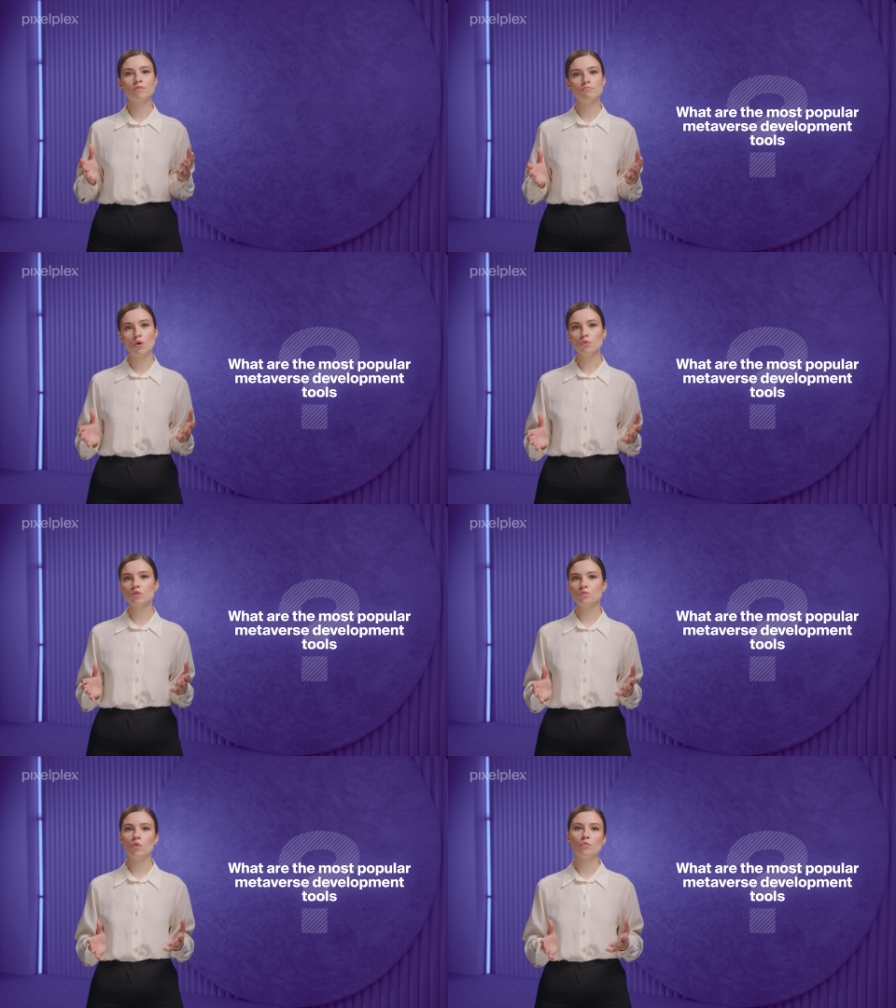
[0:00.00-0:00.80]
the
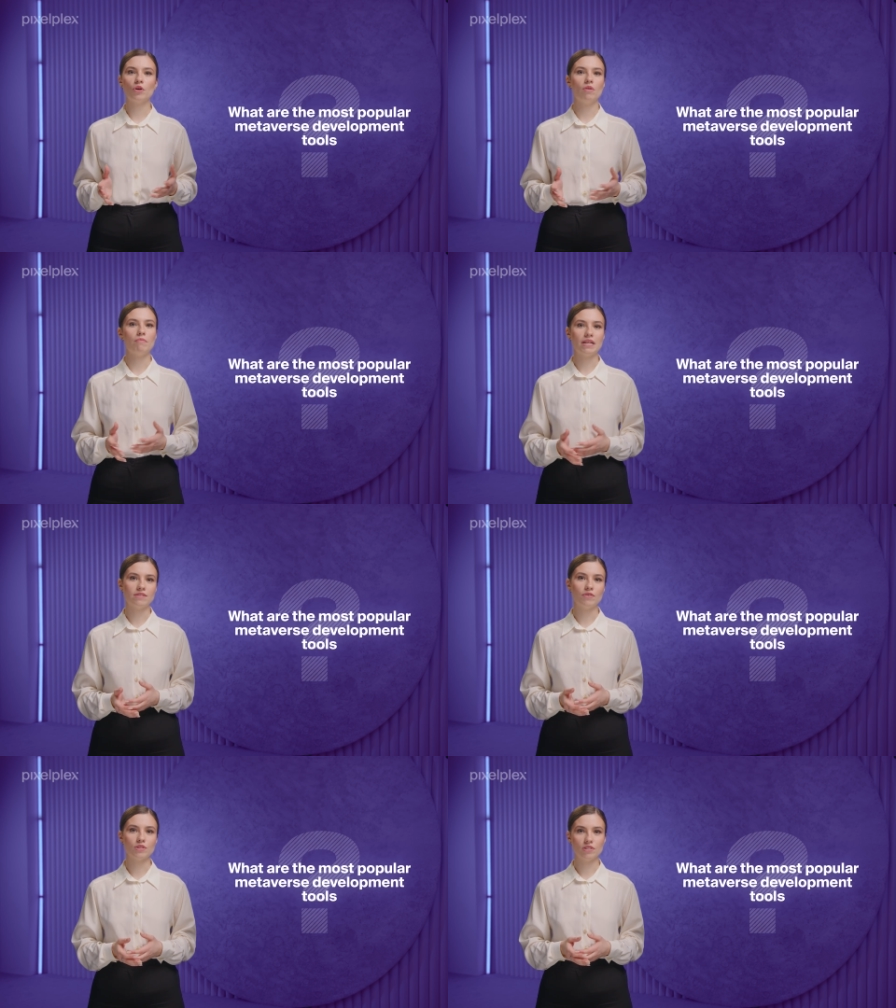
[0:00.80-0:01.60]
most popular
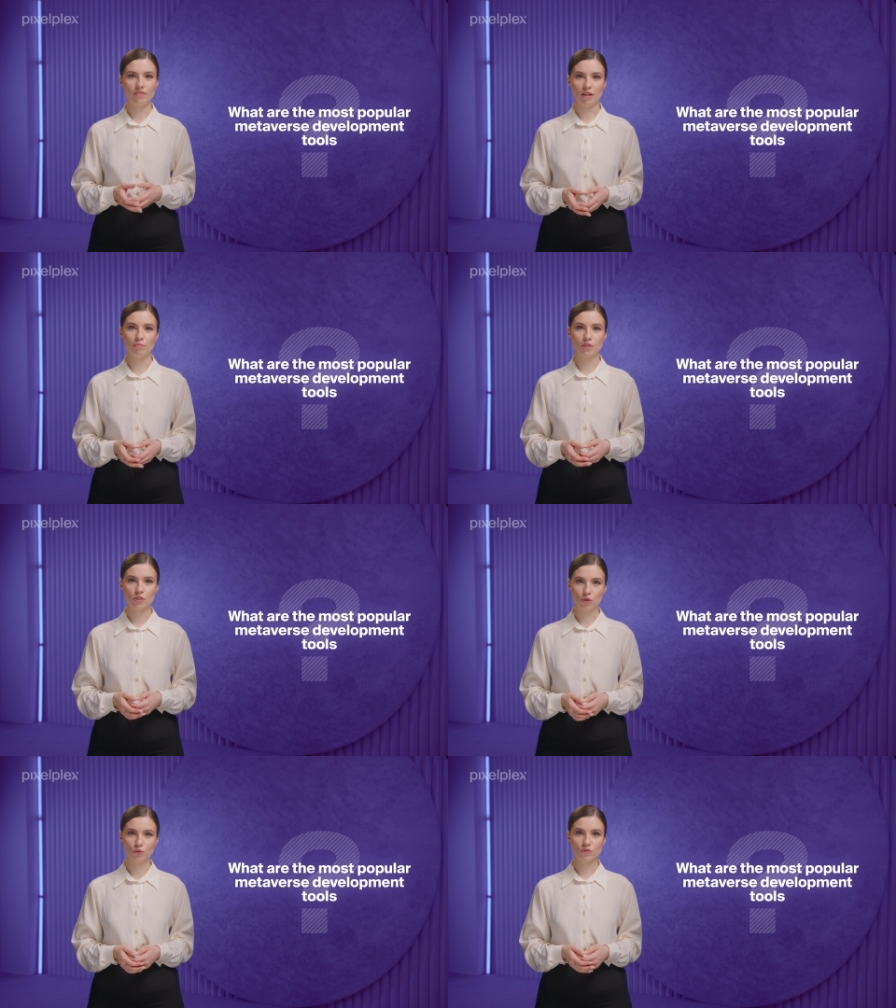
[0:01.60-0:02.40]
metaverse development
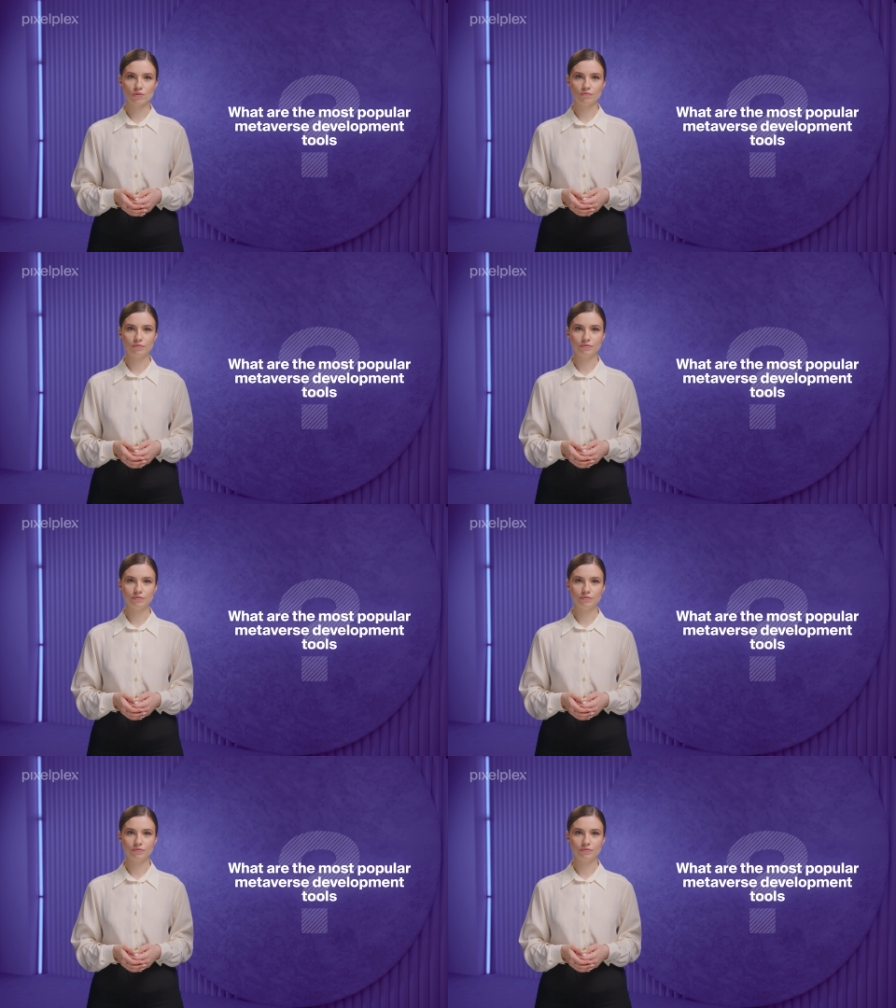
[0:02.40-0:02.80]
tools?